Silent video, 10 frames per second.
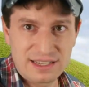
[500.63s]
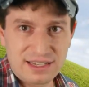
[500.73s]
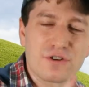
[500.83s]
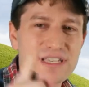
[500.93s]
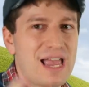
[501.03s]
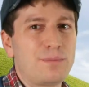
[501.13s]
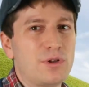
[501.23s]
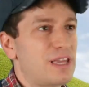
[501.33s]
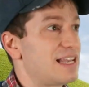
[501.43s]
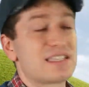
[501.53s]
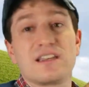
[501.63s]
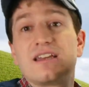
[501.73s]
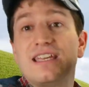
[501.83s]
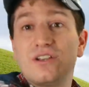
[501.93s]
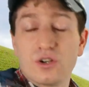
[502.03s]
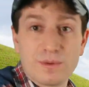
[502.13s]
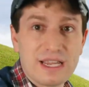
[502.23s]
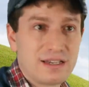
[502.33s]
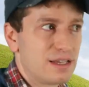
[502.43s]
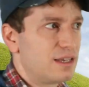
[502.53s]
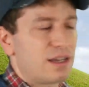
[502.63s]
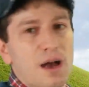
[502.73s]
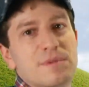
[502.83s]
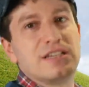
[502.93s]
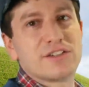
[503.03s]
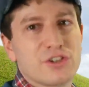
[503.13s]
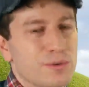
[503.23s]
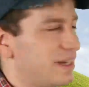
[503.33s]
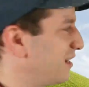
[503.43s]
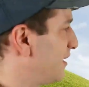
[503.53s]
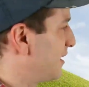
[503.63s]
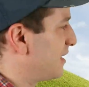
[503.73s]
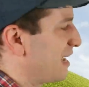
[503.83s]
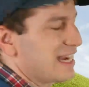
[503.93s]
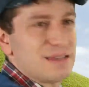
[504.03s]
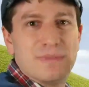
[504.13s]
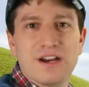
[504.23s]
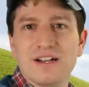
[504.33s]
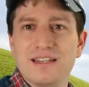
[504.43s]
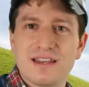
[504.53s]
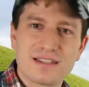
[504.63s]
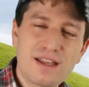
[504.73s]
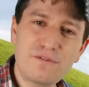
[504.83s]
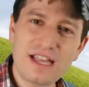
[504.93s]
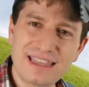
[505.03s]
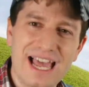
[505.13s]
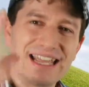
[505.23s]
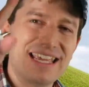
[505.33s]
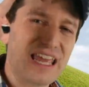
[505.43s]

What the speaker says: For example, like studying Korean, coming to Korea, getting married, stuff like that.